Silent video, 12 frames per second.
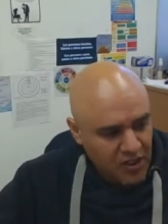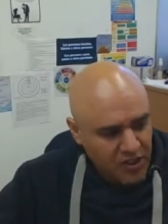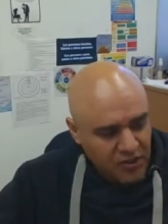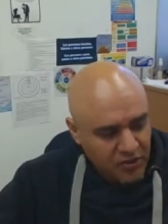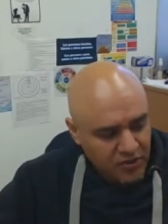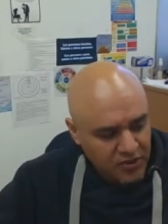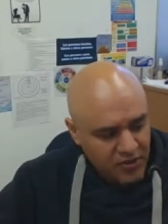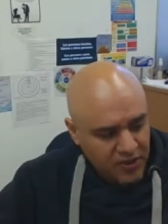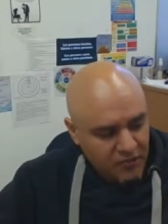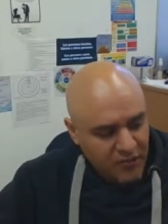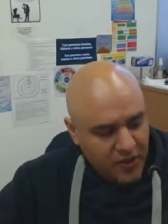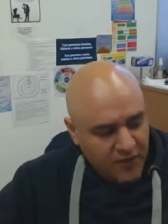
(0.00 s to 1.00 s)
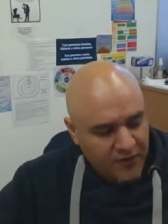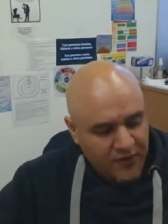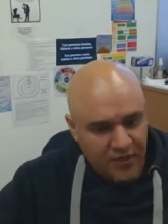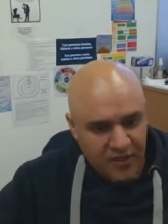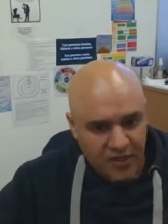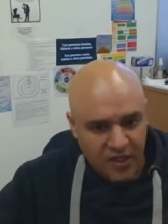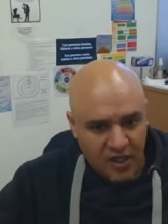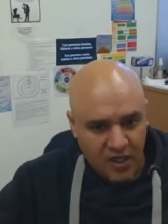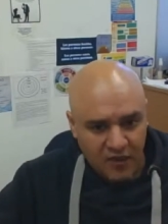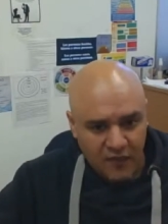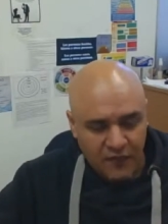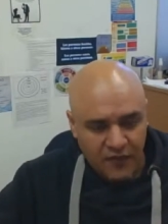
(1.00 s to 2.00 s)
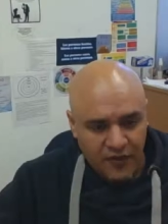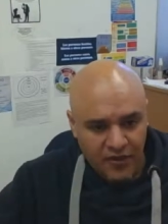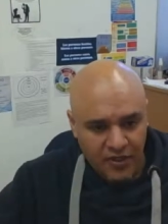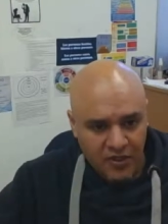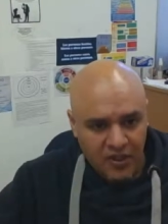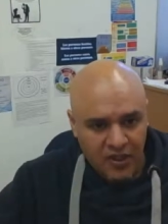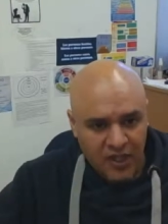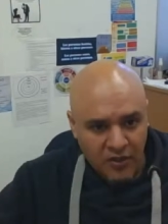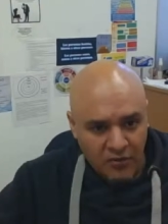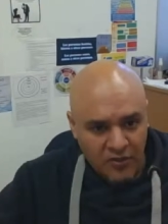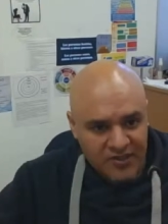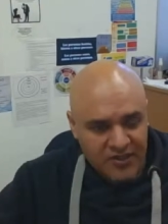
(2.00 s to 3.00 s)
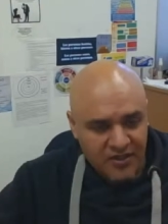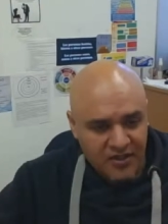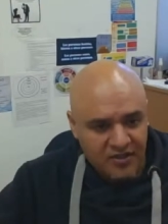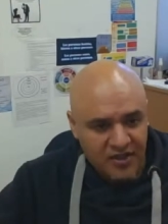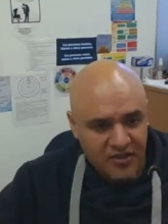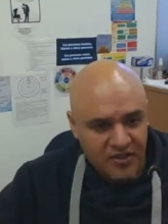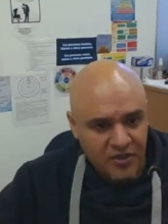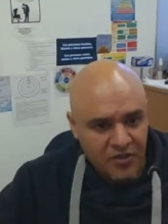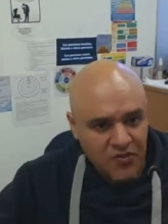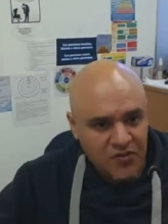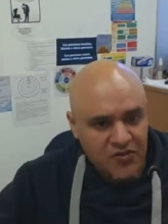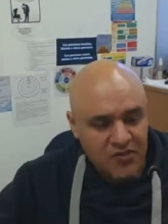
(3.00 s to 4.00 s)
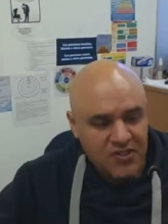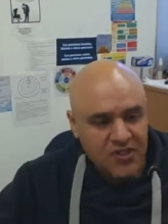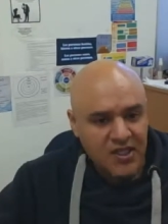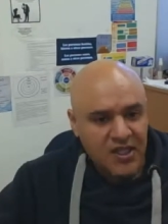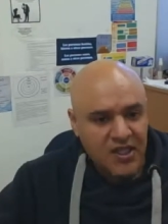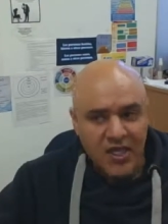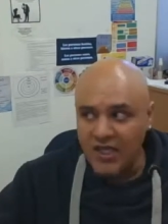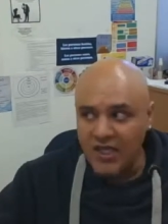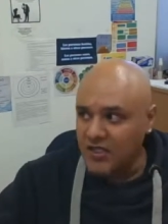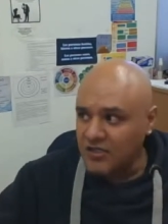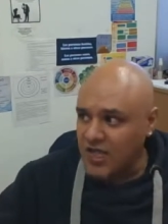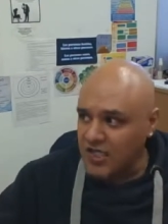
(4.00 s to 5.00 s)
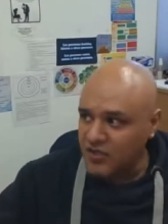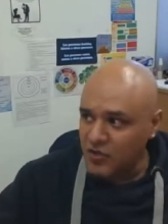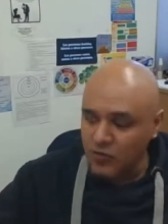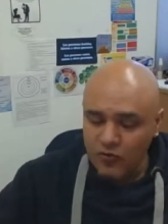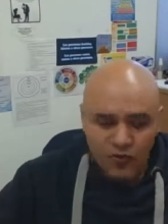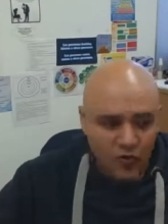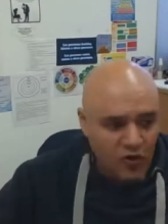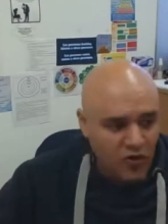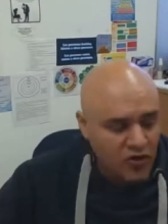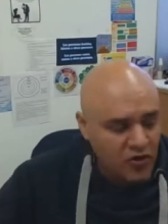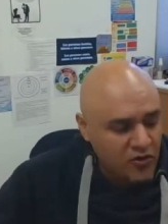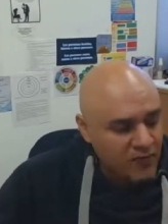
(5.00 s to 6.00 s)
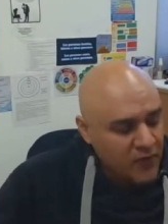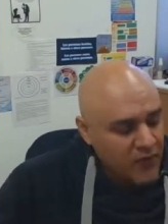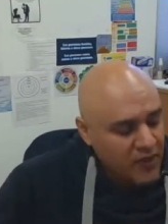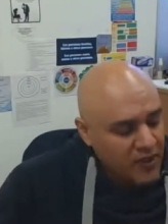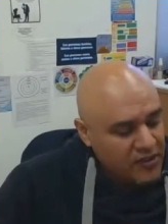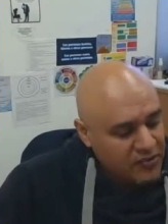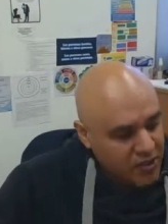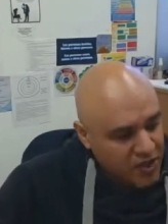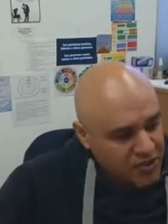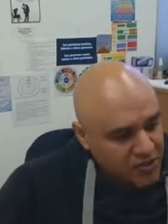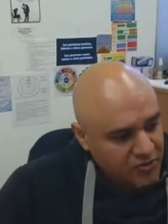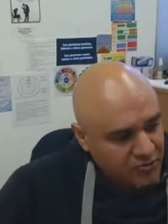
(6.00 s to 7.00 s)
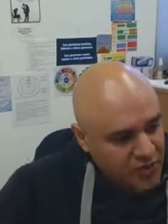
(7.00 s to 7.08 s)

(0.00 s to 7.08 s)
So you're talking about the idea of the language that the teacher uses in the classroom for instruction,